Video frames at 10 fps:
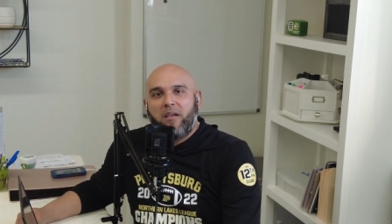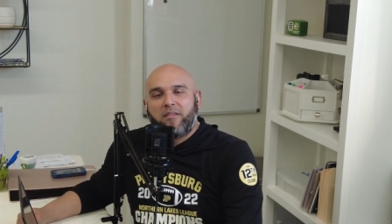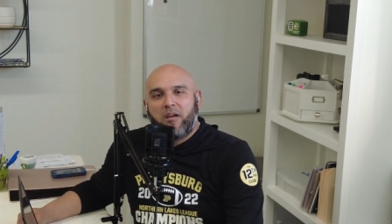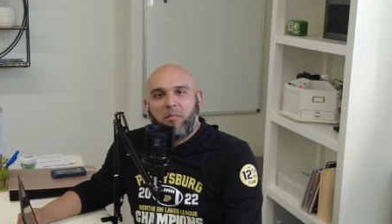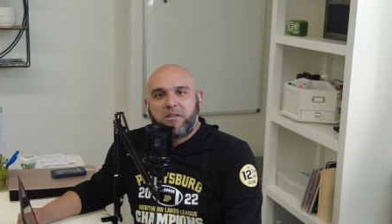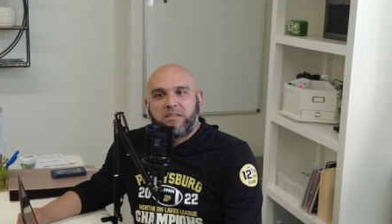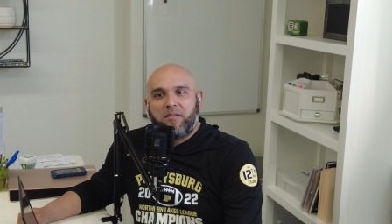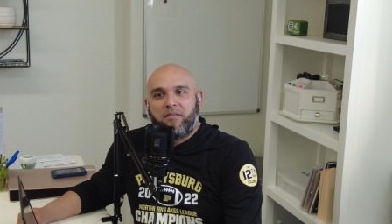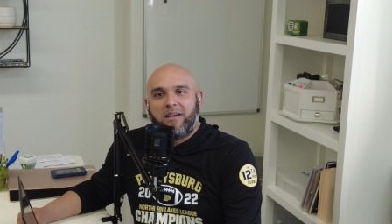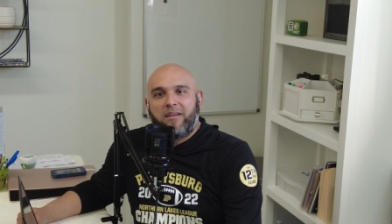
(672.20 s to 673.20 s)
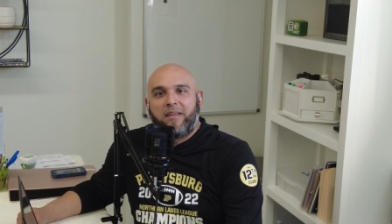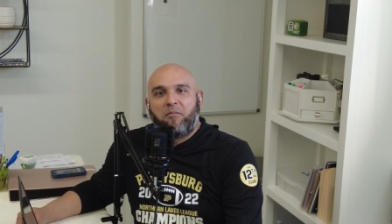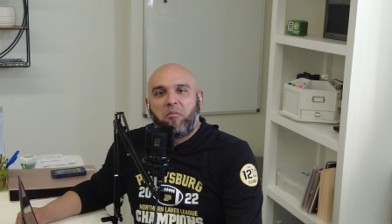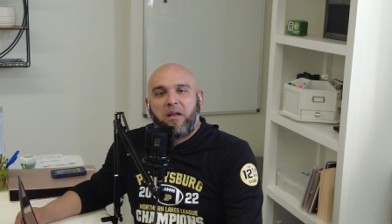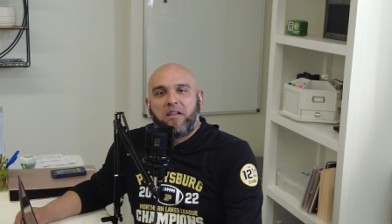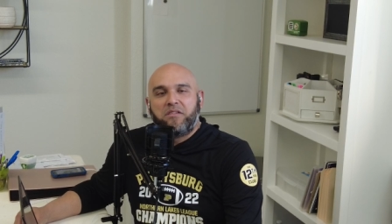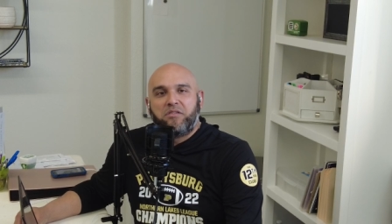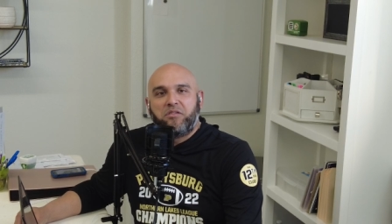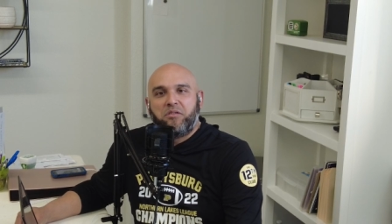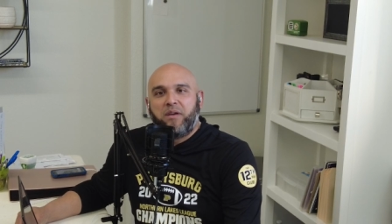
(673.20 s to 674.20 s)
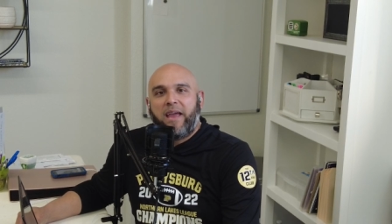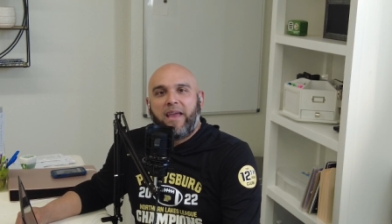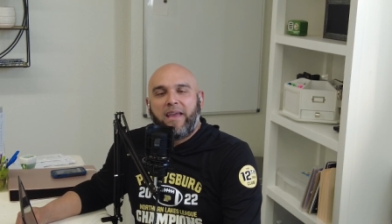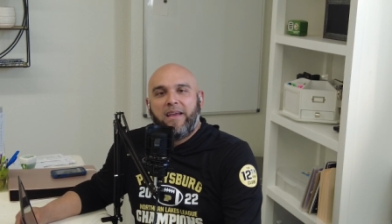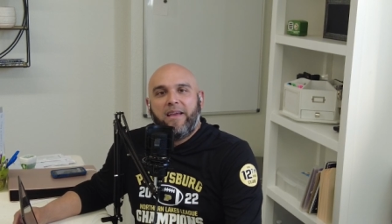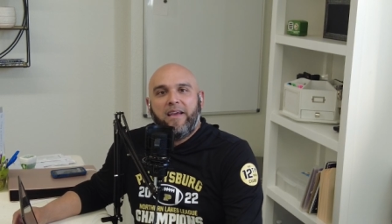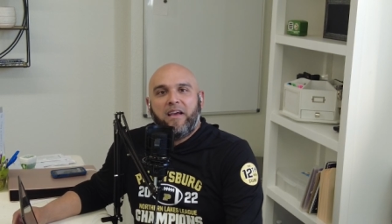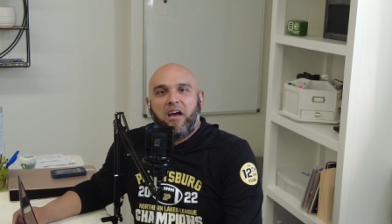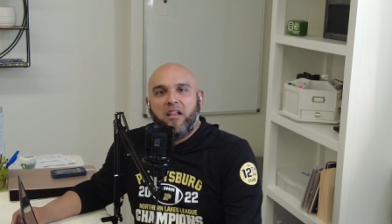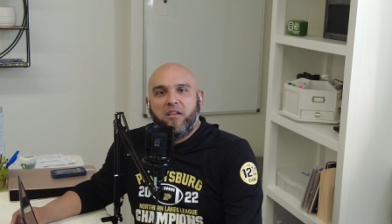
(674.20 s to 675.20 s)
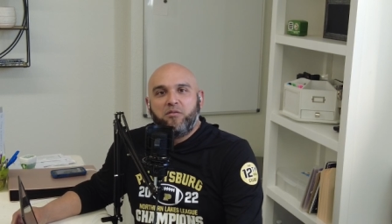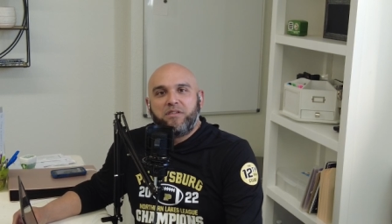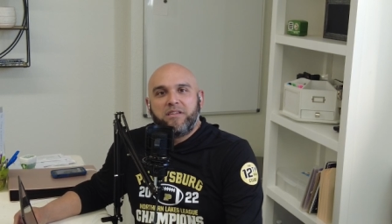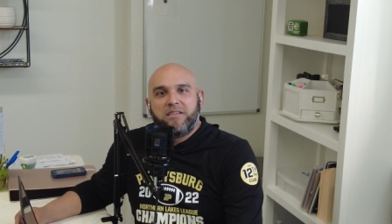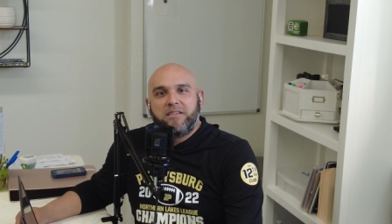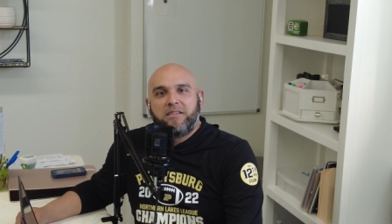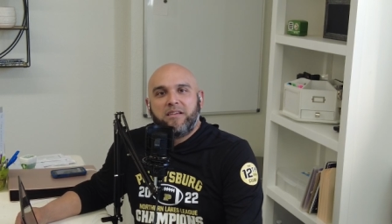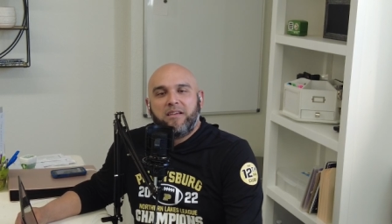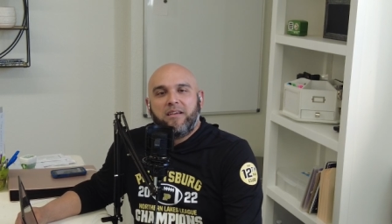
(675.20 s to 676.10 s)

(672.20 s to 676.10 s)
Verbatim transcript: saw a bunch of stuff there. Then we went into a Illusions,